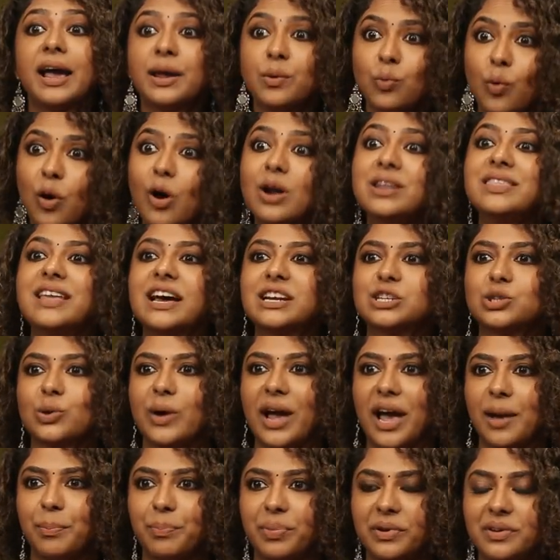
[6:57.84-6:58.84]
I want that to
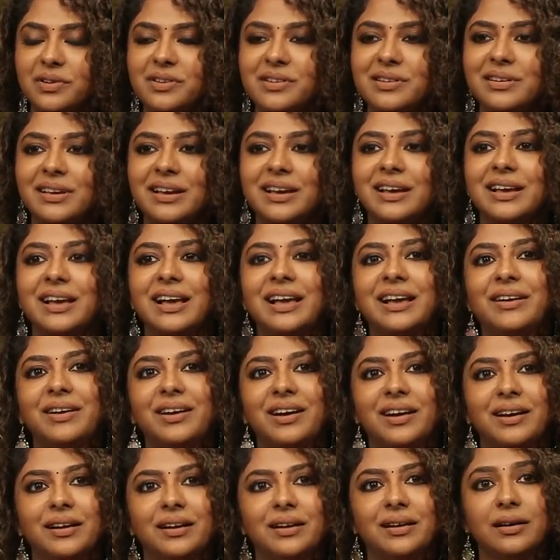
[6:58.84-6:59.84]
happen
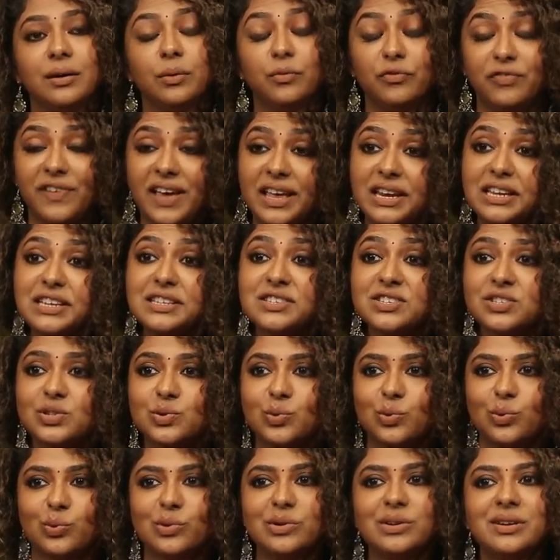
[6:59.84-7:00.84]
very
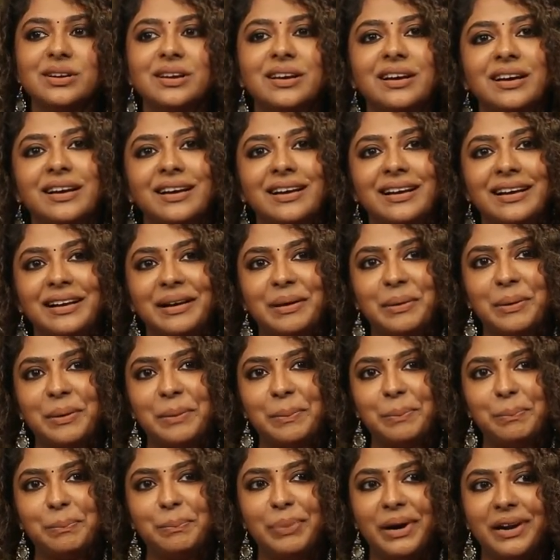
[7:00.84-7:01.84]
soon.
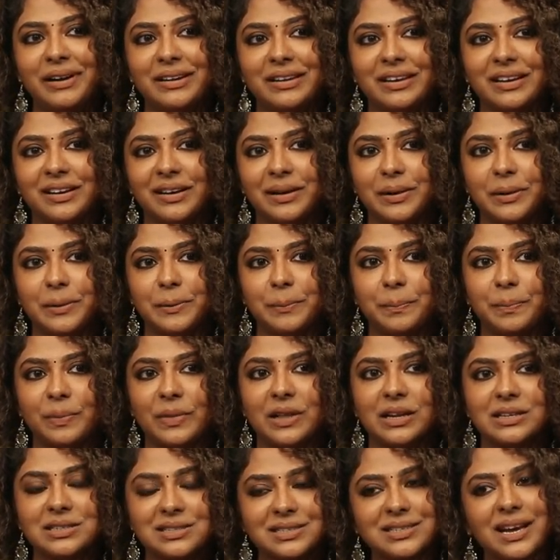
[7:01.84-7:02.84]
But
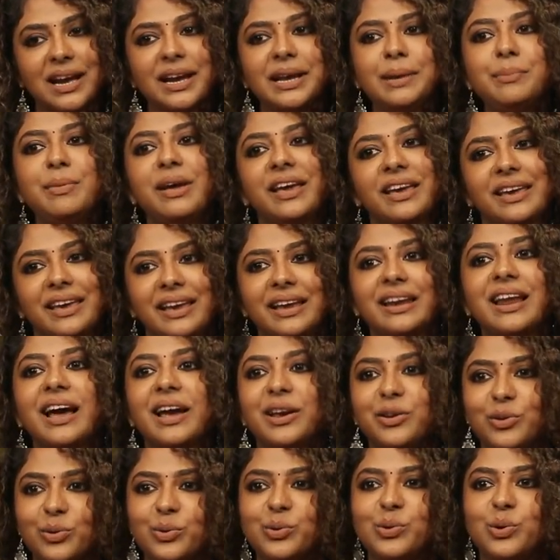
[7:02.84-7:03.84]
time again,
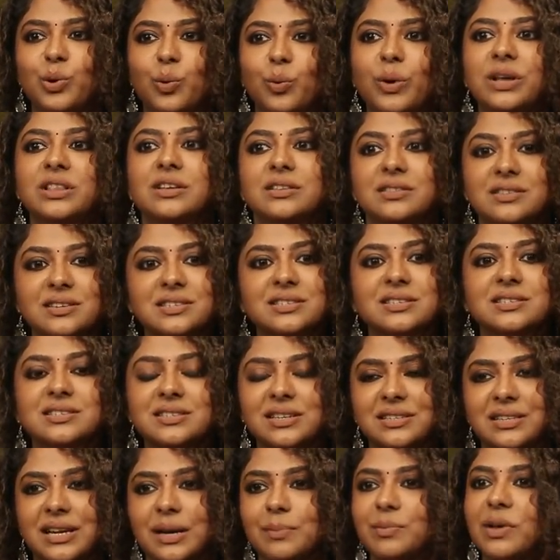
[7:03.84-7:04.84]
I don't know whether this is
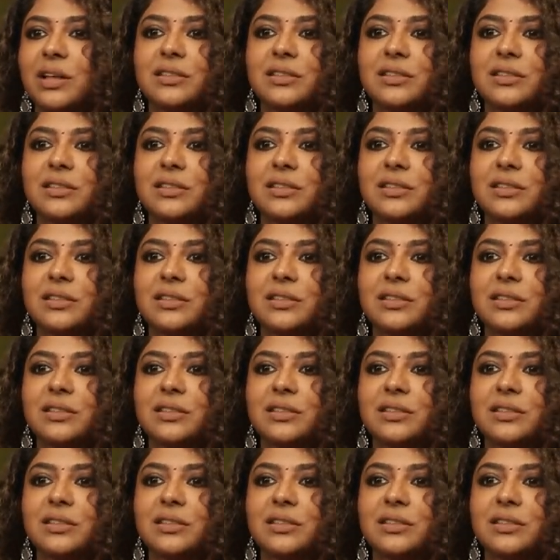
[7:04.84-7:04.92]
the time.